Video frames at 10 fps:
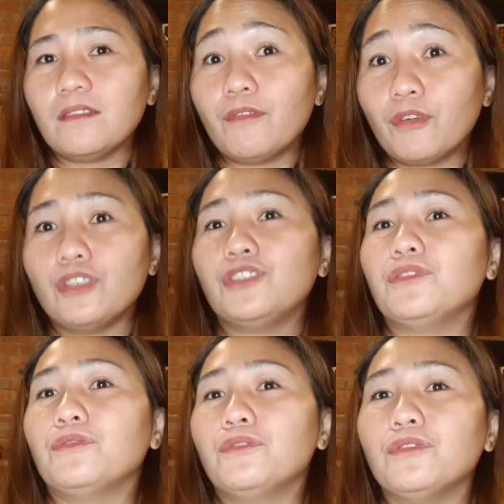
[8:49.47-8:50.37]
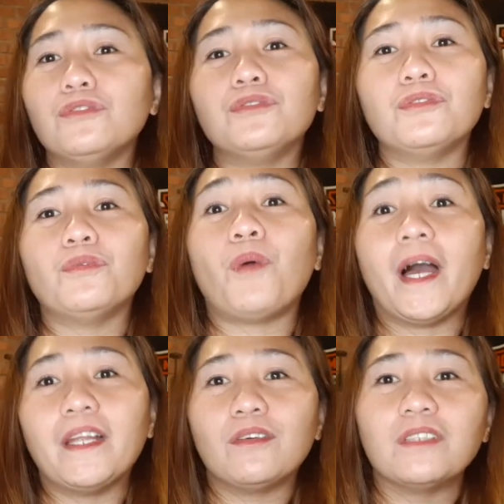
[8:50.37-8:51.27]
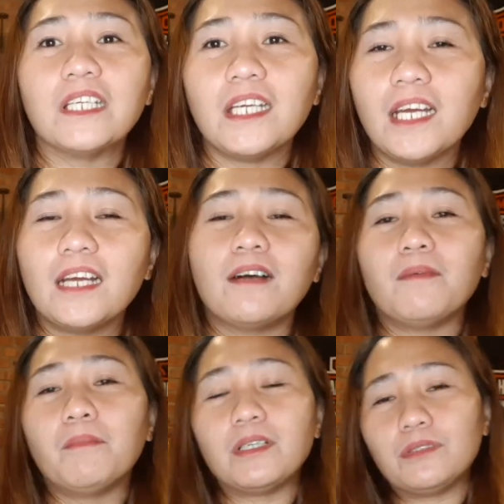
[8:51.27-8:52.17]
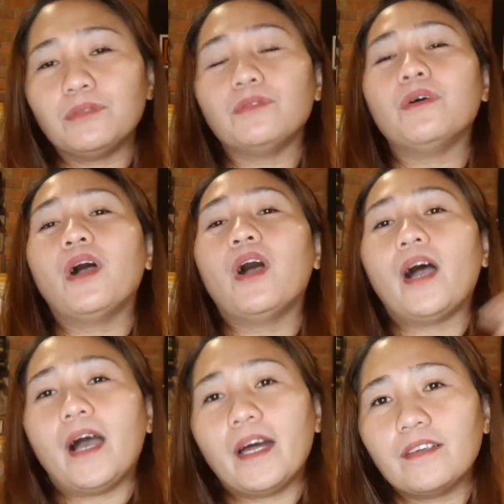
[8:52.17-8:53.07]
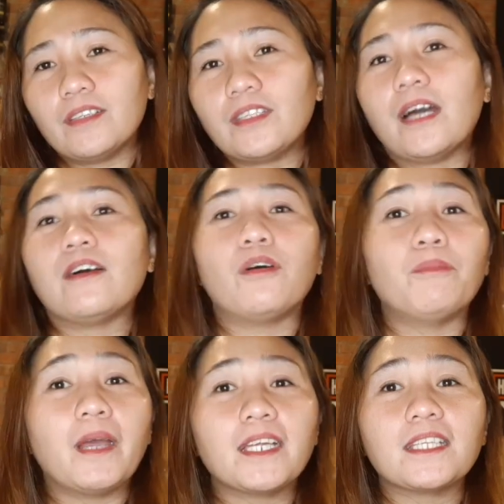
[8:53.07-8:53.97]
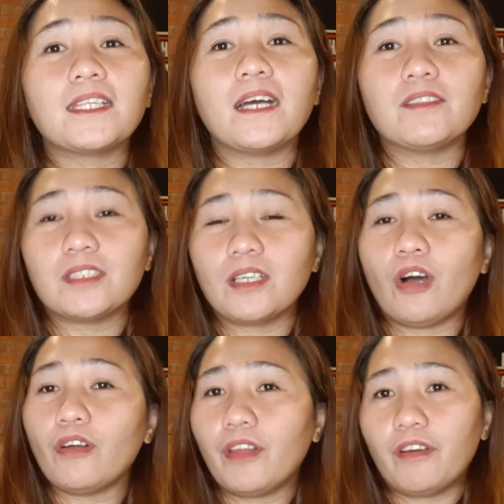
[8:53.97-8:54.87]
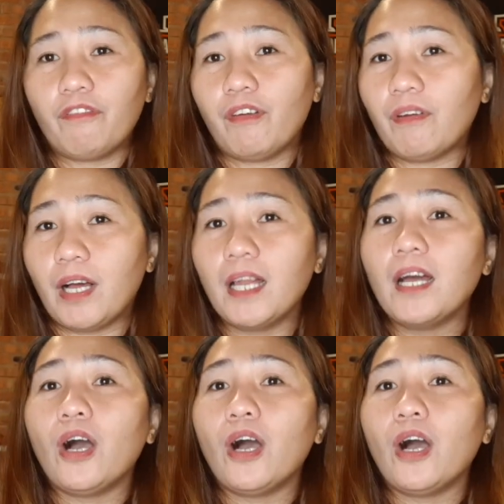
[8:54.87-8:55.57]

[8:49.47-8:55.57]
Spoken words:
Of course, you don't do one only, you must do 100 times or many times all the referral.